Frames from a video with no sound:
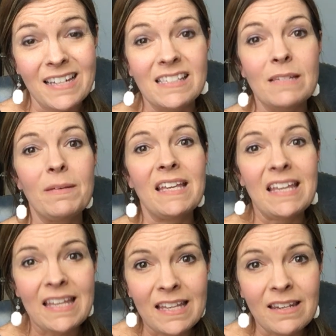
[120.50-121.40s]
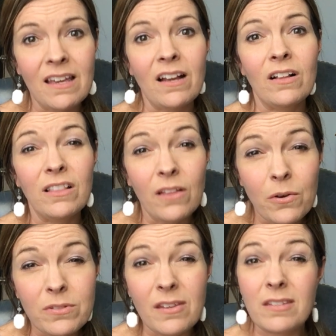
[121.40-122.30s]
to be in
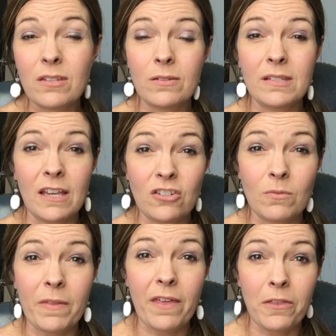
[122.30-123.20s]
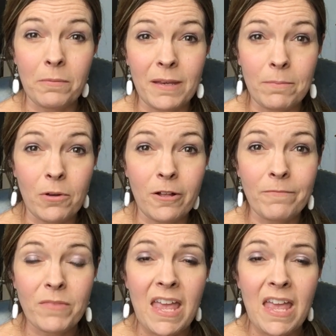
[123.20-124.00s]
close association with other people.